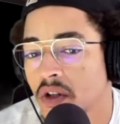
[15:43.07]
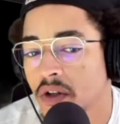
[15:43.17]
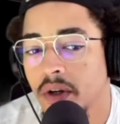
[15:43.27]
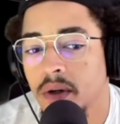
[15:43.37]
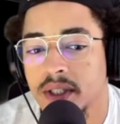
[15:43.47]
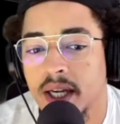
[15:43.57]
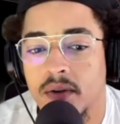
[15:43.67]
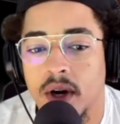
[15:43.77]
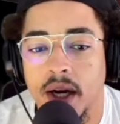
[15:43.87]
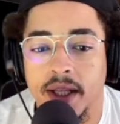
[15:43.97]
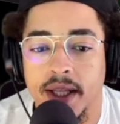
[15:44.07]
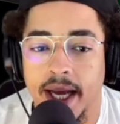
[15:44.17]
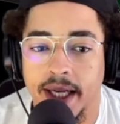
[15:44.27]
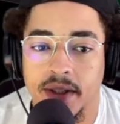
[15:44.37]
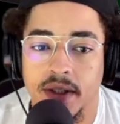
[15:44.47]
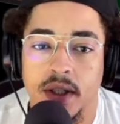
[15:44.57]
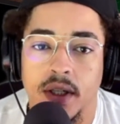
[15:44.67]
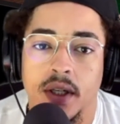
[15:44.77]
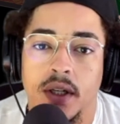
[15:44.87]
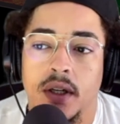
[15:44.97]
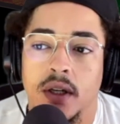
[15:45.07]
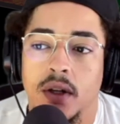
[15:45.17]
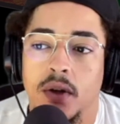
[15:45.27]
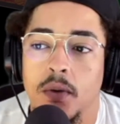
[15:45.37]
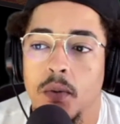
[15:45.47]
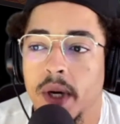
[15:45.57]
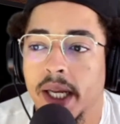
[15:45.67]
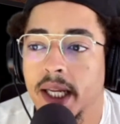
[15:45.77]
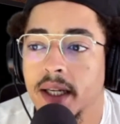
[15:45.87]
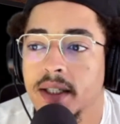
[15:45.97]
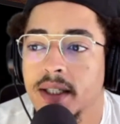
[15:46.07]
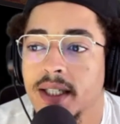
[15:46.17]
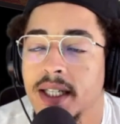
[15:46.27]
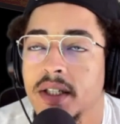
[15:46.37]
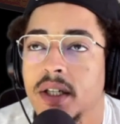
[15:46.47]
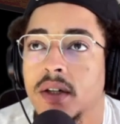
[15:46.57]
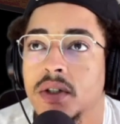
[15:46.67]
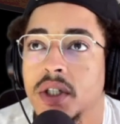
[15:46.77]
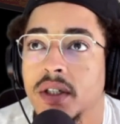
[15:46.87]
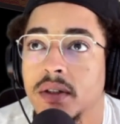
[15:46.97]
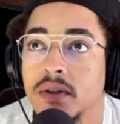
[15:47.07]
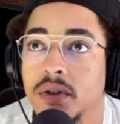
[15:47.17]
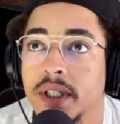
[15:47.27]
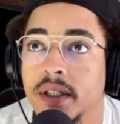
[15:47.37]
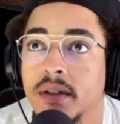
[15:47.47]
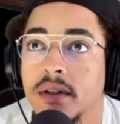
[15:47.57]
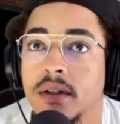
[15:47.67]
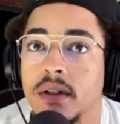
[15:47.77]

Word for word: You know, it's ironic that we teach our children